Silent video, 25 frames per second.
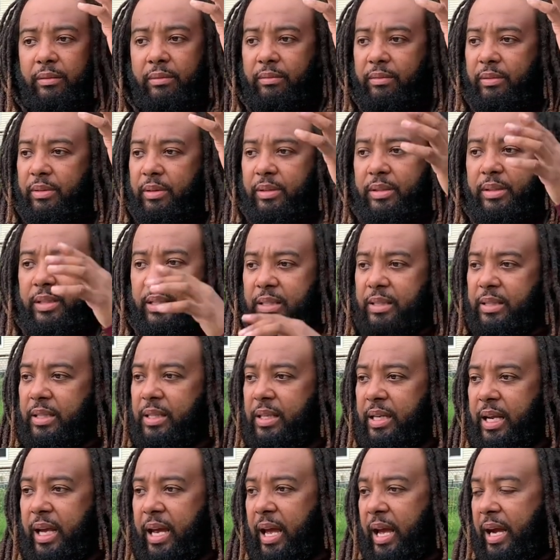Since the
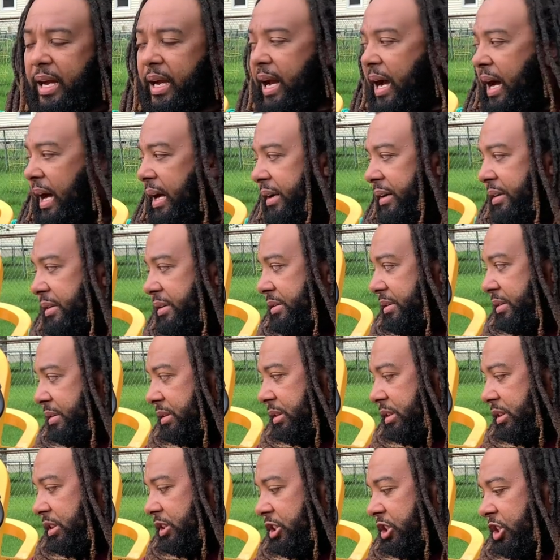day I got her,
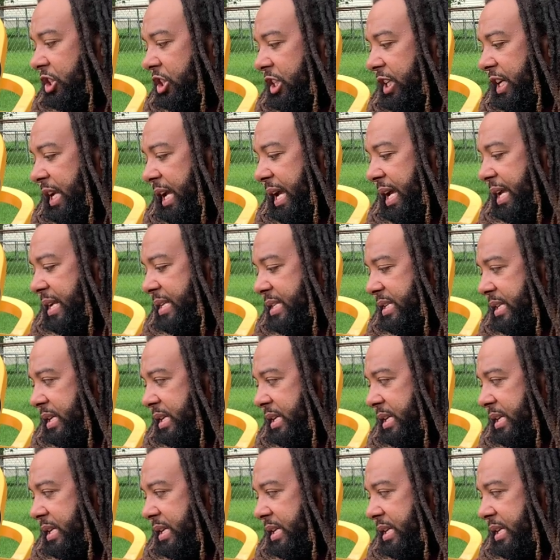she has